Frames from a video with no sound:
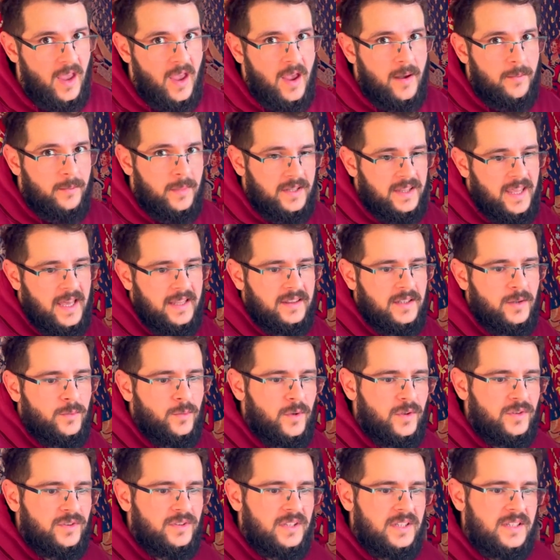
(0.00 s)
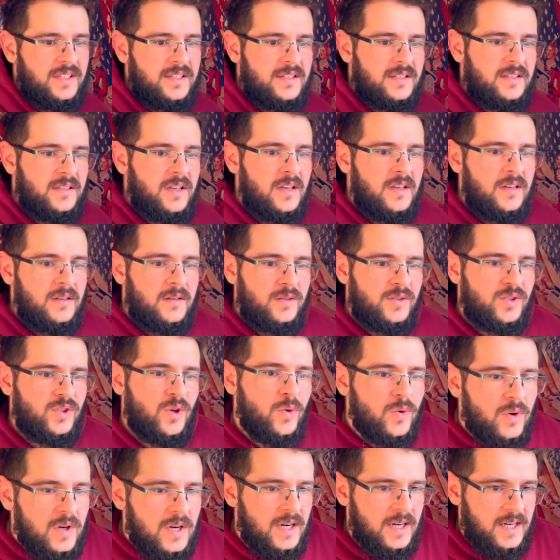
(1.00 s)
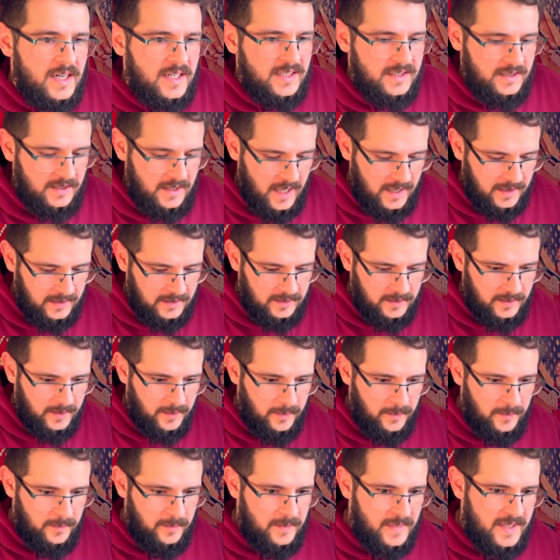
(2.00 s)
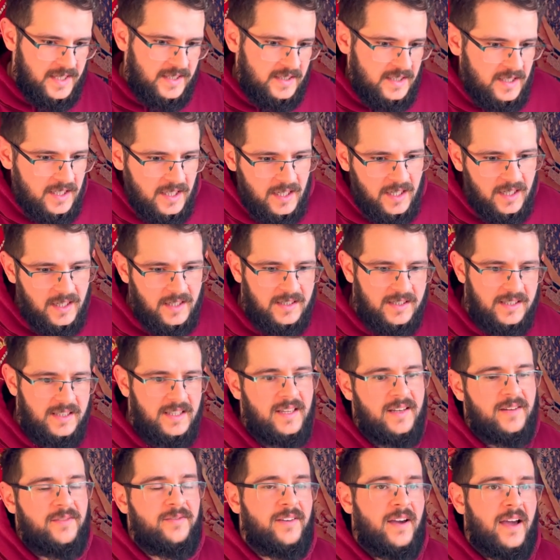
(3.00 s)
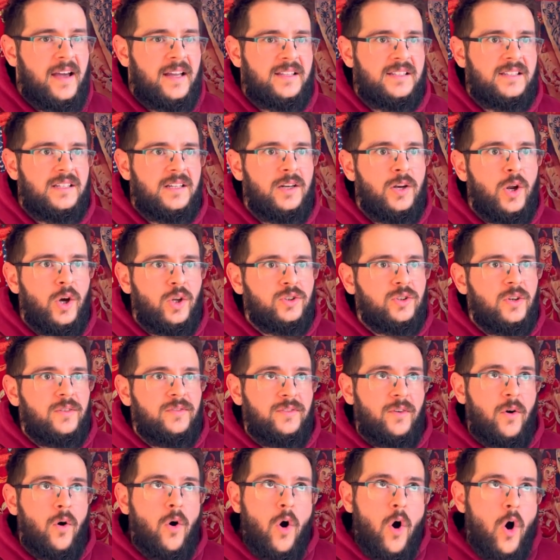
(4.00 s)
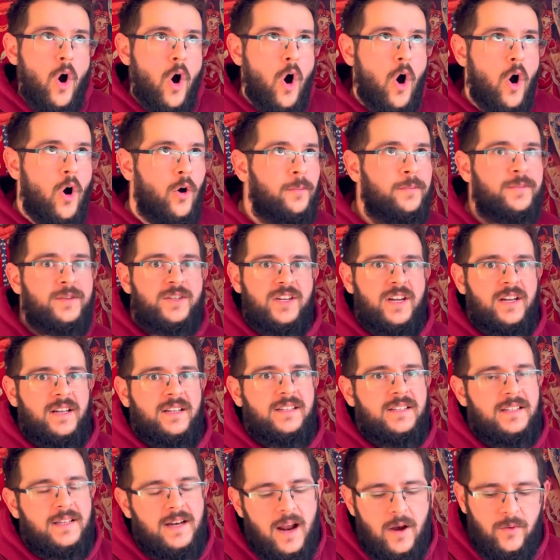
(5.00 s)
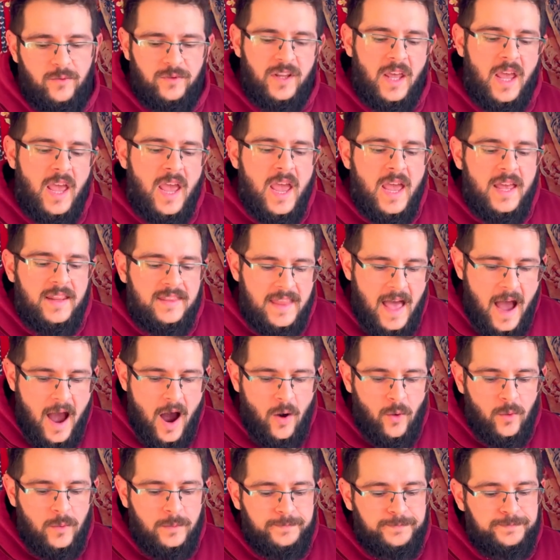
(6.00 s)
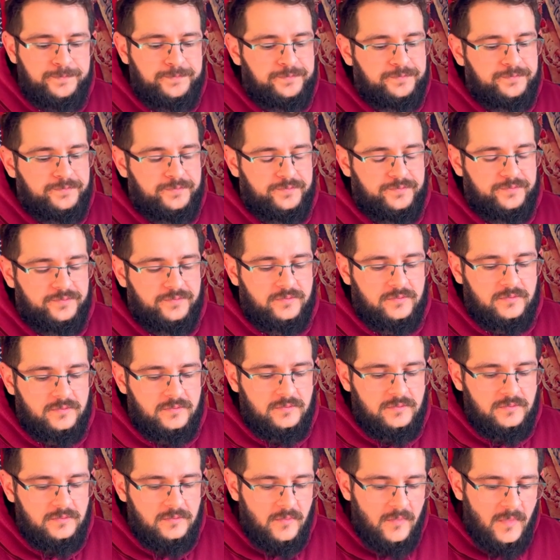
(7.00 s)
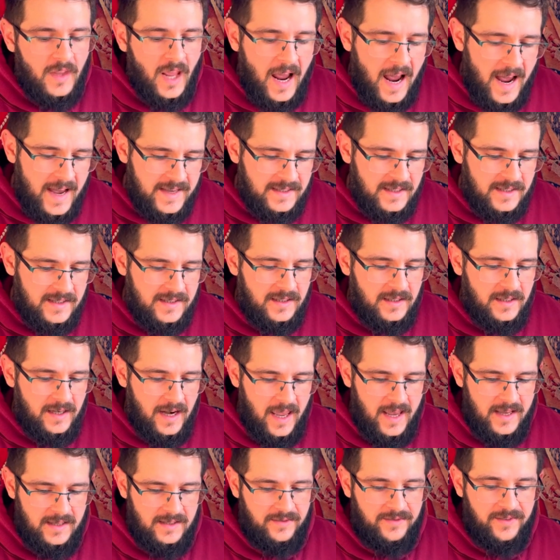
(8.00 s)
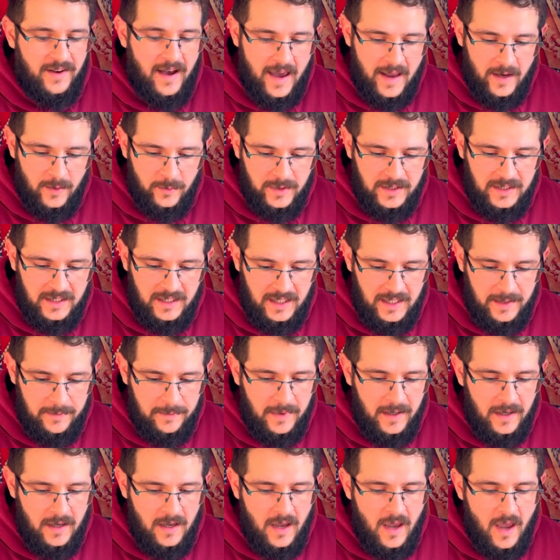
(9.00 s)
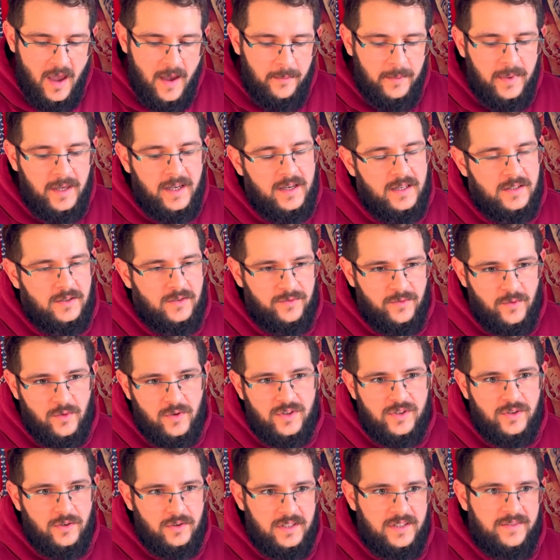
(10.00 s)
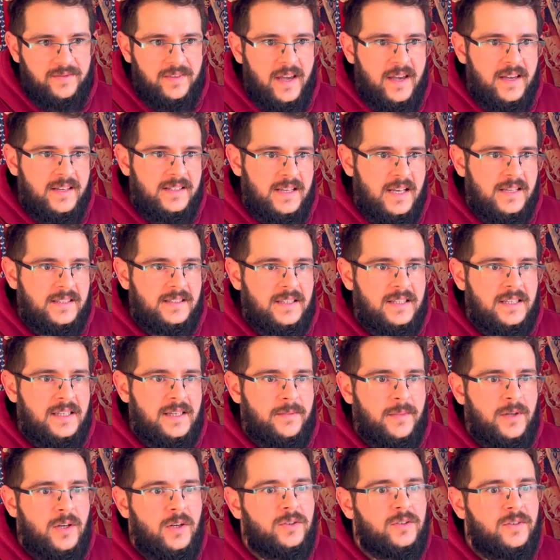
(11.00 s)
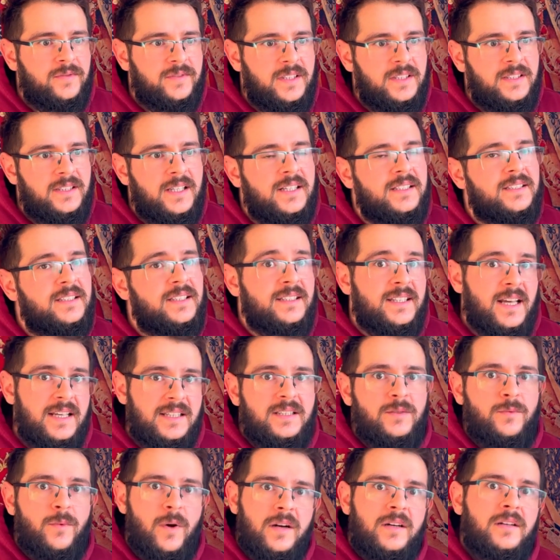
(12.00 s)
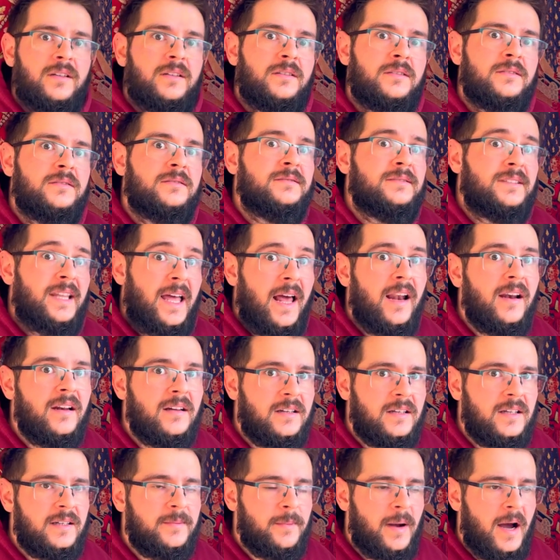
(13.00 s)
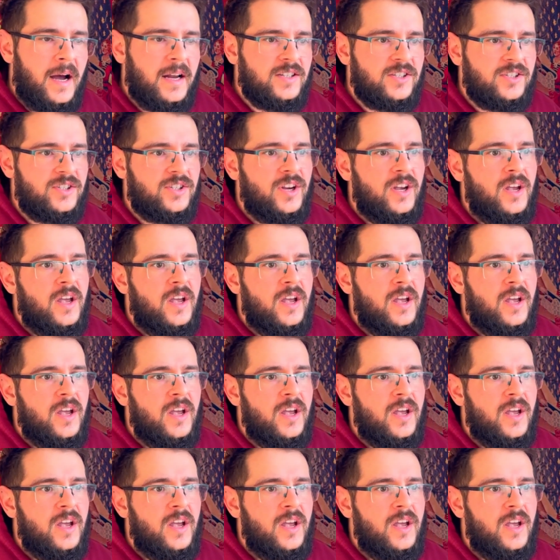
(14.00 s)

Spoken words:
but that the wand is so cursed that mysteriously affects a lot of objects around. Now Isaacson has a file with him because of course Olivia is asking him a lot of details. He doesn't want to tell her much,